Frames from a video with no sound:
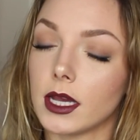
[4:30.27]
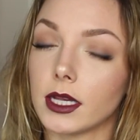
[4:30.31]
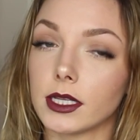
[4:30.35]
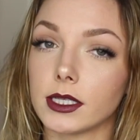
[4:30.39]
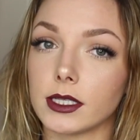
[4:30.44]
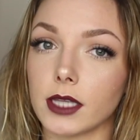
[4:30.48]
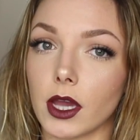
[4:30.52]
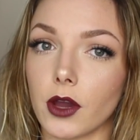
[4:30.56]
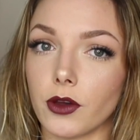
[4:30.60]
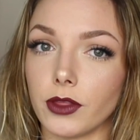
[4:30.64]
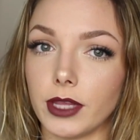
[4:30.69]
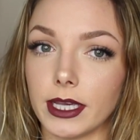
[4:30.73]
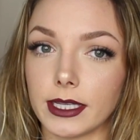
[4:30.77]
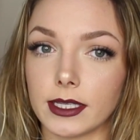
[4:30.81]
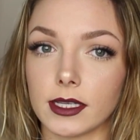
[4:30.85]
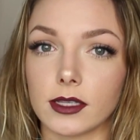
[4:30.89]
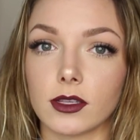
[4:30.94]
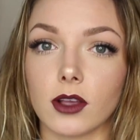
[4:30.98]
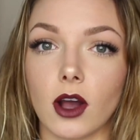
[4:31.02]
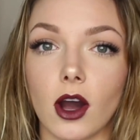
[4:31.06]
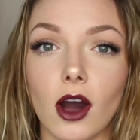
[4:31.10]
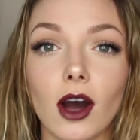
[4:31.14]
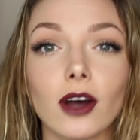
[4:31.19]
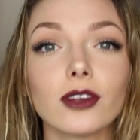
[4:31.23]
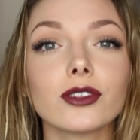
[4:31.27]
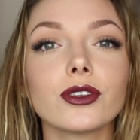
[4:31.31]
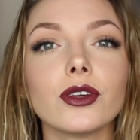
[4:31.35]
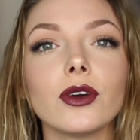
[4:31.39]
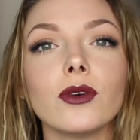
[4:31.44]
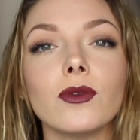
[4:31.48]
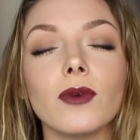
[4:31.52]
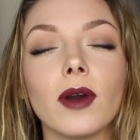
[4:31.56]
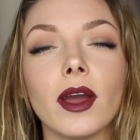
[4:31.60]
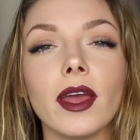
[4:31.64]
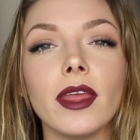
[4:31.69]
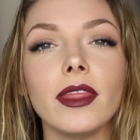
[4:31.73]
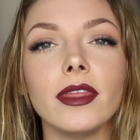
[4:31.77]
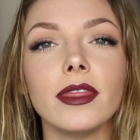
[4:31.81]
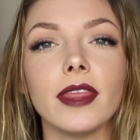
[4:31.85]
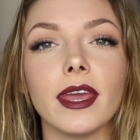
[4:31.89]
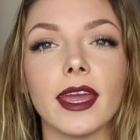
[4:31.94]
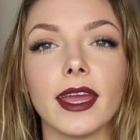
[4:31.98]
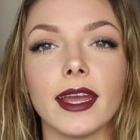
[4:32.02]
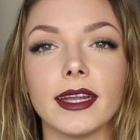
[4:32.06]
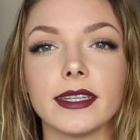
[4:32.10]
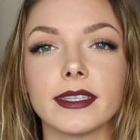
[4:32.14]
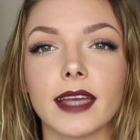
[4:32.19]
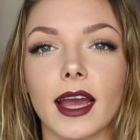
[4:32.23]
So this is also one
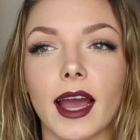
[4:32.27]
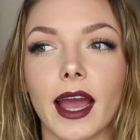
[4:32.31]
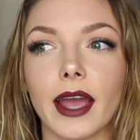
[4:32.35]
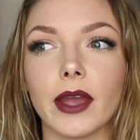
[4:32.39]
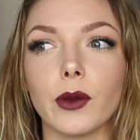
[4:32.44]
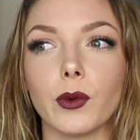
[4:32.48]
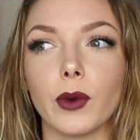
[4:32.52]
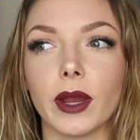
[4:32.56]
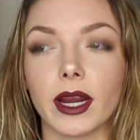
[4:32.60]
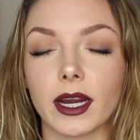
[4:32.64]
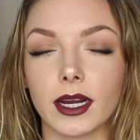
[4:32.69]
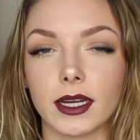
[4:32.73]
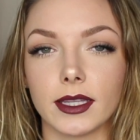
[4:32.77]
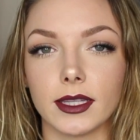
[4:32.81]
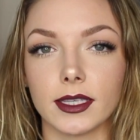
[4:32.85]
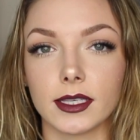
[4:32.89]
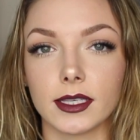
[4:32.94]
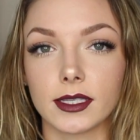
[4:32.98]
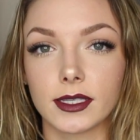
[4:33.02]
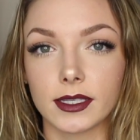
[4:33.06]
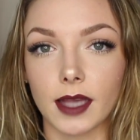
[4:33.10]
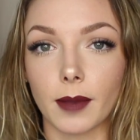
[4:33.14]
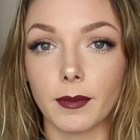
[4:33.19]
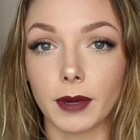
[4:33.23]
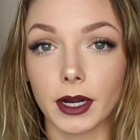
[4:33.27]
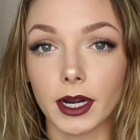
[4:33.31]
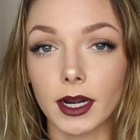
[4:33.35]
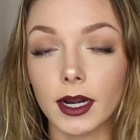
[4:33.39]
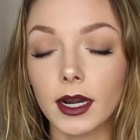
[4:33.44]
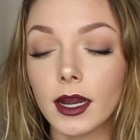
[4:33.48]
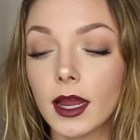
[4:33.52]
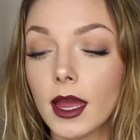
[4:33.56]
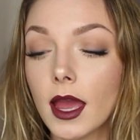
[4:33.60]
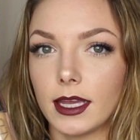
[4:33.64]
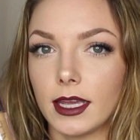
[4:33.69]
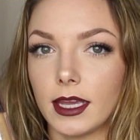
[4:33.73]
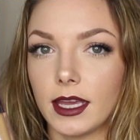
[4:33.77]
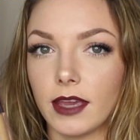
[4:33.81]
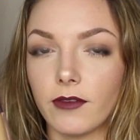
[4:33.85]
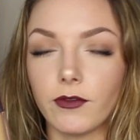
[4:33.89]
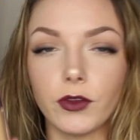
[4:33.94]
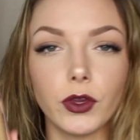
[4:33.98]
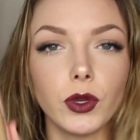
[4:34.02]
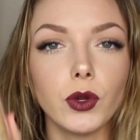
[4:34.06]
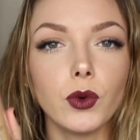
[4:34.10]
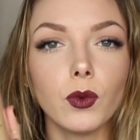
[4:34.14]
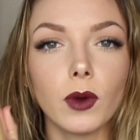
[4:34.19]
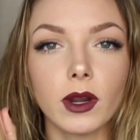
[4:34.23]
that I wear in the summer. If
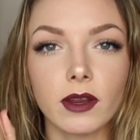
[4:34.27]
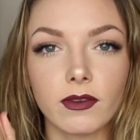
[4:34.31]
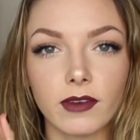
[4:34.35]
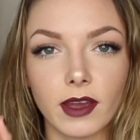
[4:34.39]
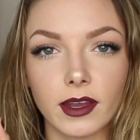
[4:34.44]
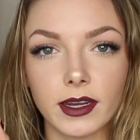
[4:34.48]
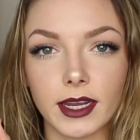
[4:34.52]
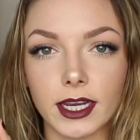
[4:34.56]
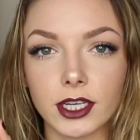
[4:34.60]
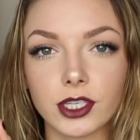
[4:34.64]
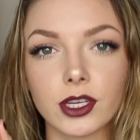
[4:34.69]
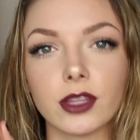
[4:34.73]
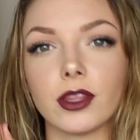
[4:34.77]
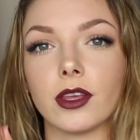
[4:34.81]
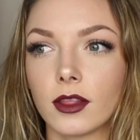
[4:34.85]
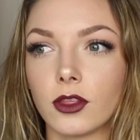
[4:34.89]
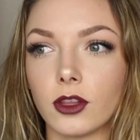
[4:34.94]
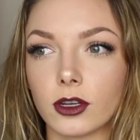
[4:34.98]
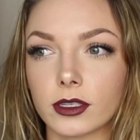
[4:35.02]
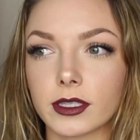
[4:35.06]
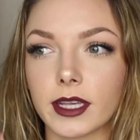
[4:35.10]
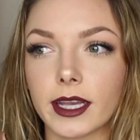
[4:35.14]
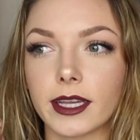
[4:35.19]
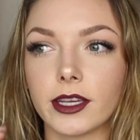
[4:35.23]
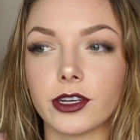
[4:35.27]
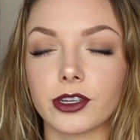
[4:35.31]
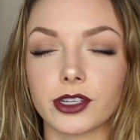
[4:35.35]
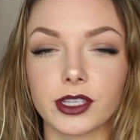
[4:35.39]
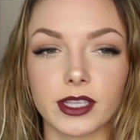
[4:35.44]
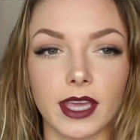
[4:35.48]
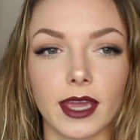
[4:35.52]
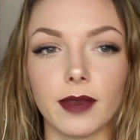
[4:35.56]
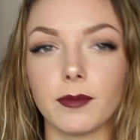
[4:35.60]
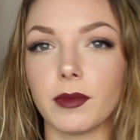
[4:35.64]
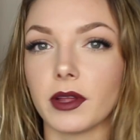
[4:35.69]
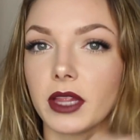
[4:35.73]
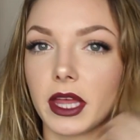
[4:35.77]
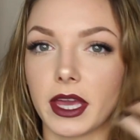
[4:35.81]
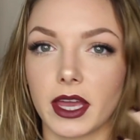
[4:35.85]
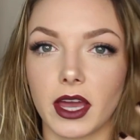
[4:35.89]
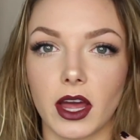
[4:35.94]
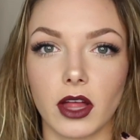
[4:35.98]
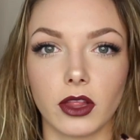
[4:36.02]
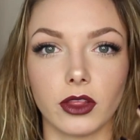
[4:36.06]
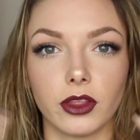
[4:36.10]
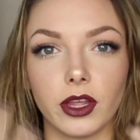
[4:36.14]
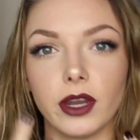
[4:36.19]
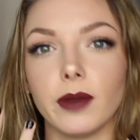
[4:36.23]
you want a foundation that looks like your skin but like
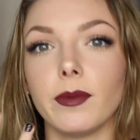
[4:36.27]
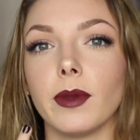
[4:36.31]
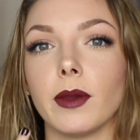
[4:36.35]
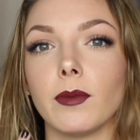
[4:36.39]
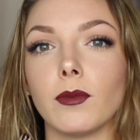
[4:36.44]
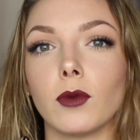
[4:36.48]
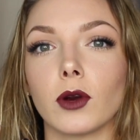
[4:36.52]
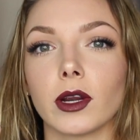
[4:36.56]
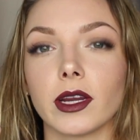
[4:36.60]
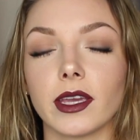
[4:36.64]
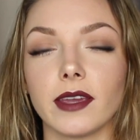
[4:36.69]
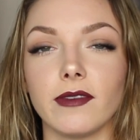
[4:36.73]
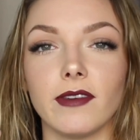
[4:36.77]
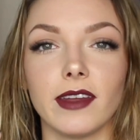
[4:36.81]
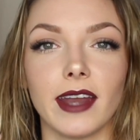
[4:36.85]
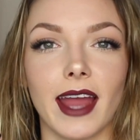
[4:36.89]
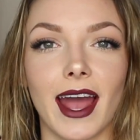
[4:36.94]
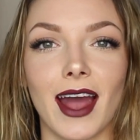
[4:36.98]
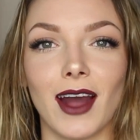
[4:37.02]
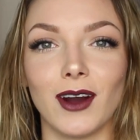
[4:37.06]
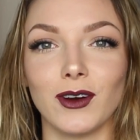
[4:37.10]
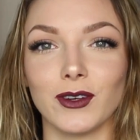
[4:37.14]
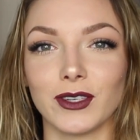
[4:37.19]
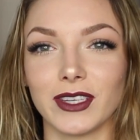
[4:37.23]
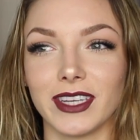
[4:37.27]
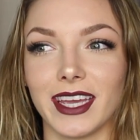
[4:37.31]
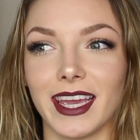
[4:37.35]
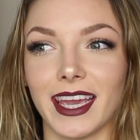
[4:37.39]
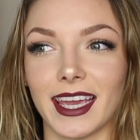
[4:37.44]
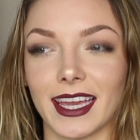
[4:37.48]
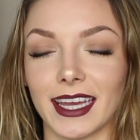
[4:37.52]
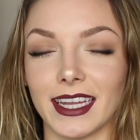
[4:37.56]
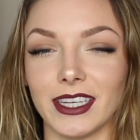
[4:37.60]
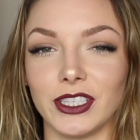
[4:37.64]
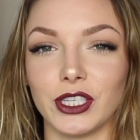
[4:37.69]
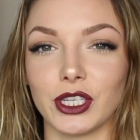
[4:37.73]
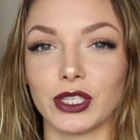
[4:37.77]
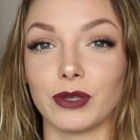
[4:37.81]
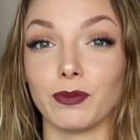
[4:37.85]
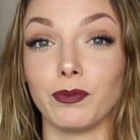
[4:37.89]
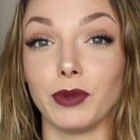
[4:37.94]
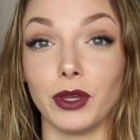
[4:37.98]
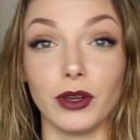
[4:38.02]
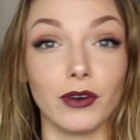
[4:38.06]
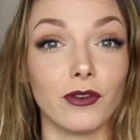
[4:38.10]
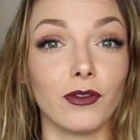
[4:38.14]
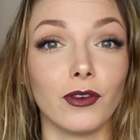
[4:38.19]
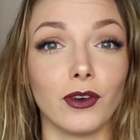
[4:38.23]
a little bit more even out and just
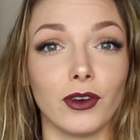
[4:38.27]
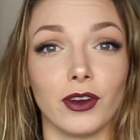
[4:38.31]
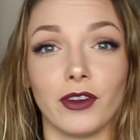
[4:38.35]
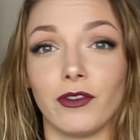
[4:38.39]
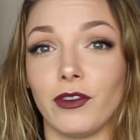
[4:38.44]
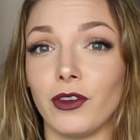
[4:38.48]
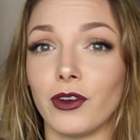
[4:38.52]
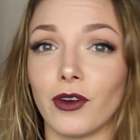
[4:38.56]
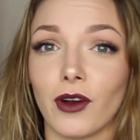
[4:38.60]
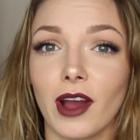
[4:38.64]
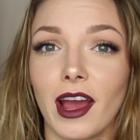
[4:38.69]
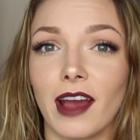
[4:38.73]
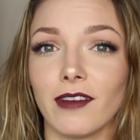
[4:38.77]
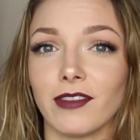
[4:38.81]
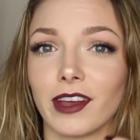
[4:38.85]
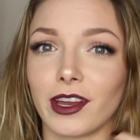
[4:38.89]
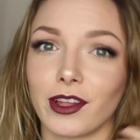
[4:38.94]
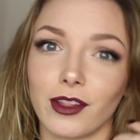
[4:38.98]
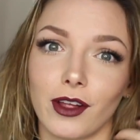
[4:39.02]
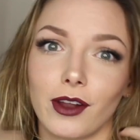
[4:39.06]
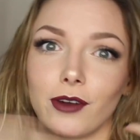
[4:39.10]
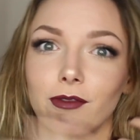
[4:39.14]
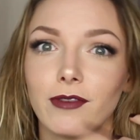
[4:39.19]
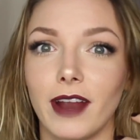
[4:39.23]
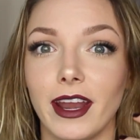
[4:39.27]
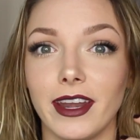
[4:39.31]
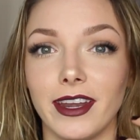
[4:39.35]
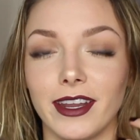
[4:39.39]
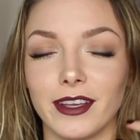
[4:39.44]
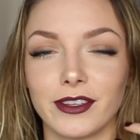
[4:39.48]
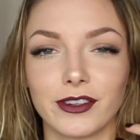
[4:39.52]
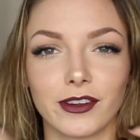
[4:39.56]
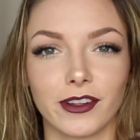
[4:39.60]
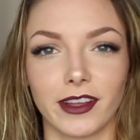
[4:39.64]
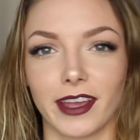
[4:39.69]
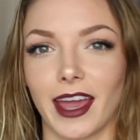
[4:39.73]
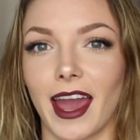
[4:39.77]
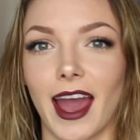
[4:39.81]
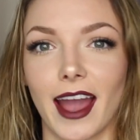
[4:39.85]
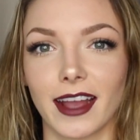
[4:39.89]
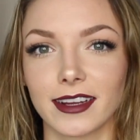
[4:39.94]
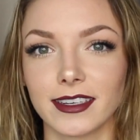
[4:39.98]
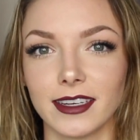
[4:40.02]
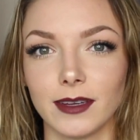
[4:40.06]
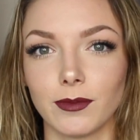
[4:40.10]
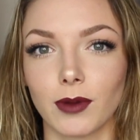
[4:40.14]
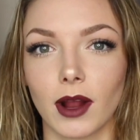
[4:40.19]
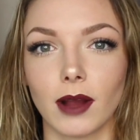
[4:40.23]
beautiful, and if you don't have like a lot of redness or like
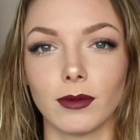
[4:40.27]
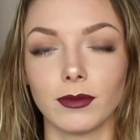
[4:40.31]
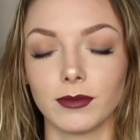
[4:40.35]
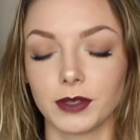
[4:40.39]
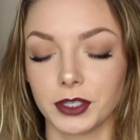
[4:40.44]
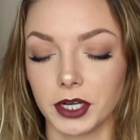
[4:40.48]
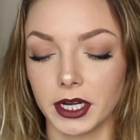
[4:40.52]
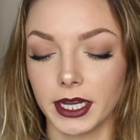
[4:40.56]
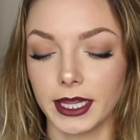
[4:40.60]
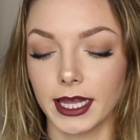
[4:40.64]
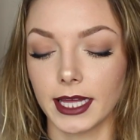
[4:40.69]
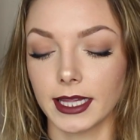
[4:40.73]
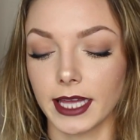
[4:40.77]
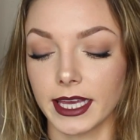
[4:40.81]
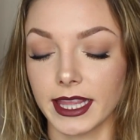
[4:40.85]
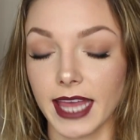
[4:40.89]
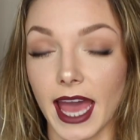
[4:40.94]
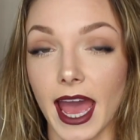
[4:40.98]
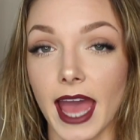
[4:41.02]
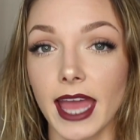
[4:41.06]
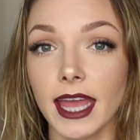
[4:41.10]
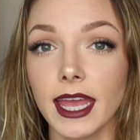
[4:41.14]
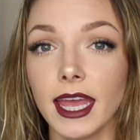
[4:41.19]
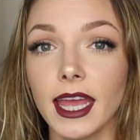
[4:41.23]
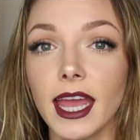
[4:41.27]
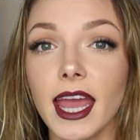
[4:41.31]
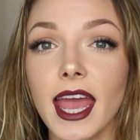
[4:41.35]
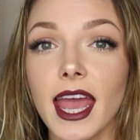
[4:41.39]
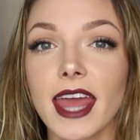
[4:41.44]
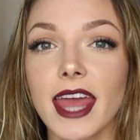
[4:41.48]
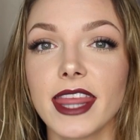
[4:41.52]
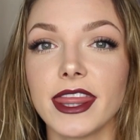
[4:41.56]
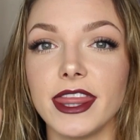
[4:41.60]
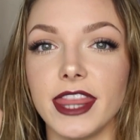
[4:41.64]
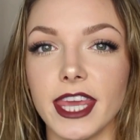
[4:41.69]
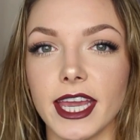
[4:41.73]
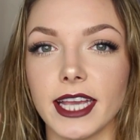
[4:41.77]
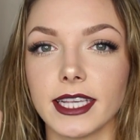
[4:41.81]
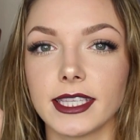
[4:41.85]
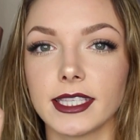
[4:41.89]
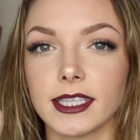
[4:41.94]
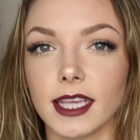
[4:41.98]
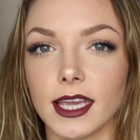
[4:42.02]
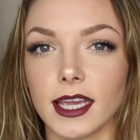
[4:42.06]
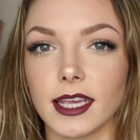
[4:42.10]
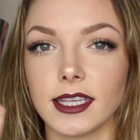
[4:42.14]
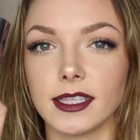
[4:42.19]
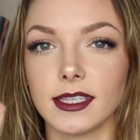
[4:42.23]
acne problems or anything like that, this
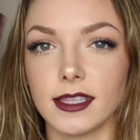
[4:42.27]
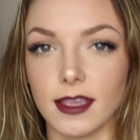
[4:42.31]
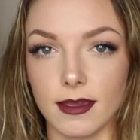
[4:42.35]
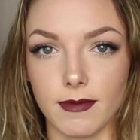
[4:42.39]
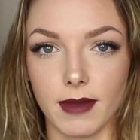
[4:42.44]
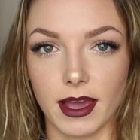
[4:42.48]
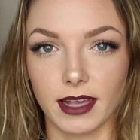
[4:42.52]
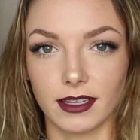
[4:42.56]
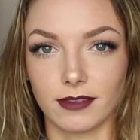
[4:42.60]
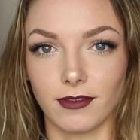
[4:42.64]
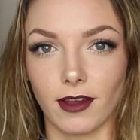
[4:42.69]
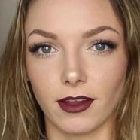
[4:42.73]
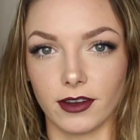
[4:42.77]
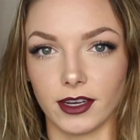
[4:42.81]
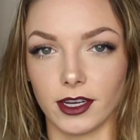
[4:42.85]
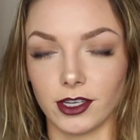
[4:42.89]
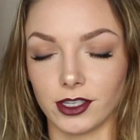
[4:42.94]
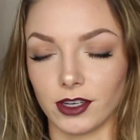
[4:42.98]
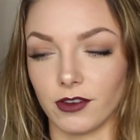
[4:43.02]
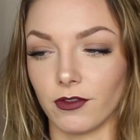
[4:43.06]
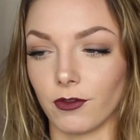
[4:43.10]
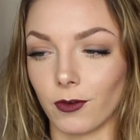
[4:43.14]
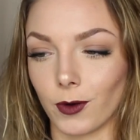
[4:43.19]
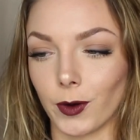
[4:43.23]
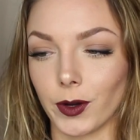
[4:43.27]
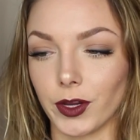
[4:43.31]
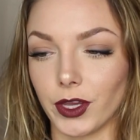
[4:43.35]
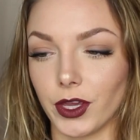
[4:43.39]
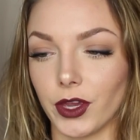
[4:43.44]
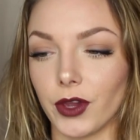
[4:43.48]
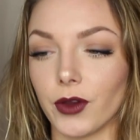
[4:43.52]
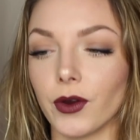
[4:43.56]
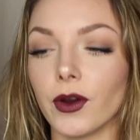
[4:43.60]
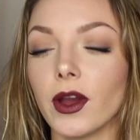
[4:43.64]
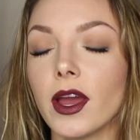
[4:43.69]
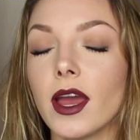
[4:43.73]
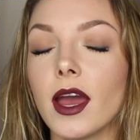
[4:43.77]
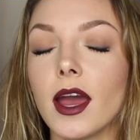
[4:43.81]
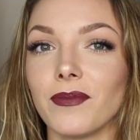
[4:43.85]
is the best foundation for you.